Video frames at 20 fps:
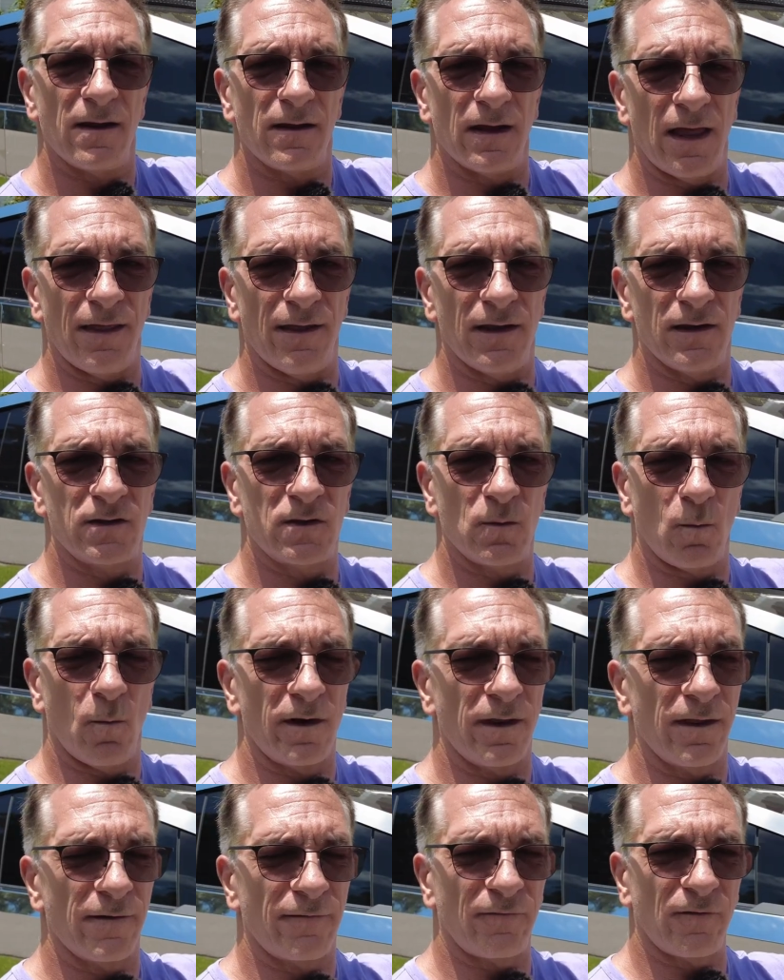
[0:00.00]
and then
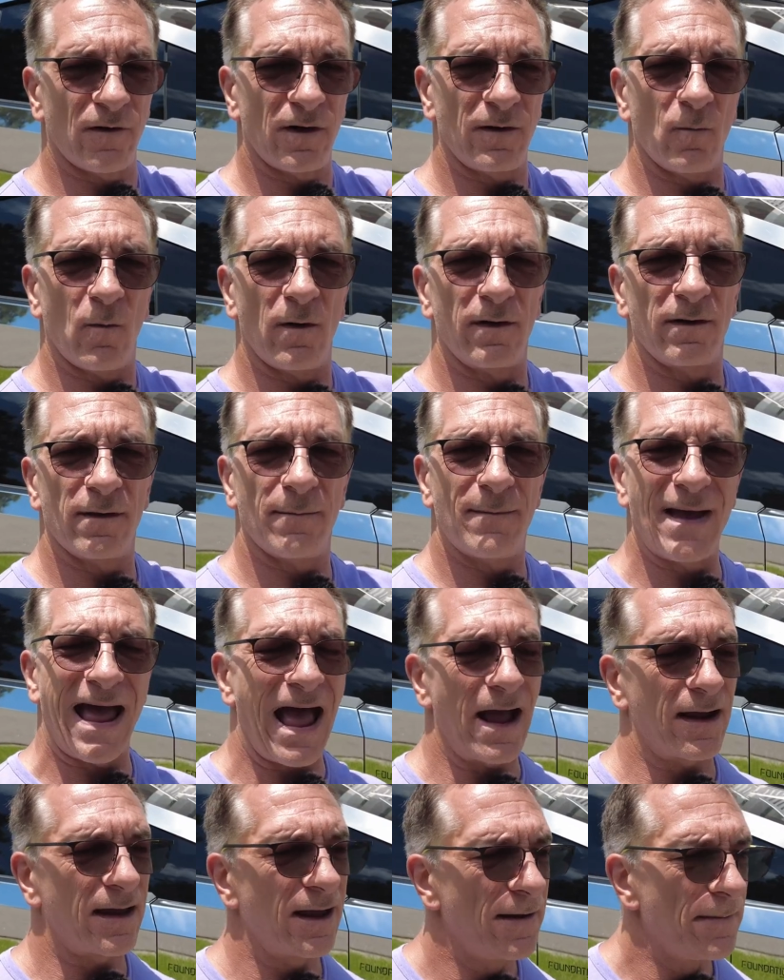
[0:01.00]
1 in the front, 1 in the
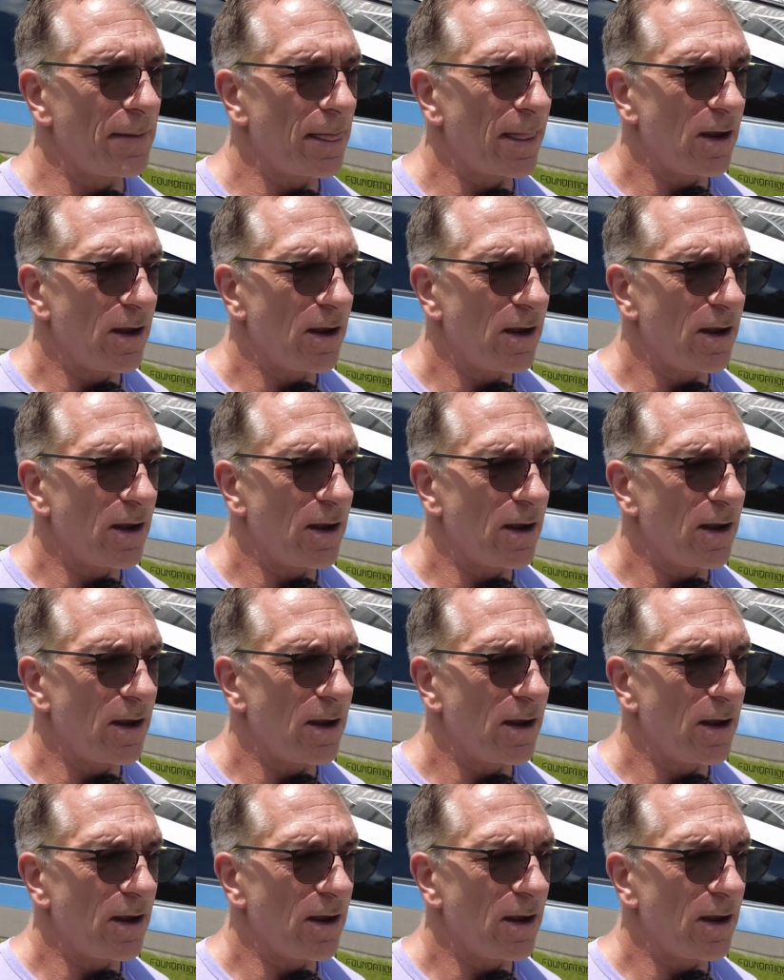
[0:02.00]
back.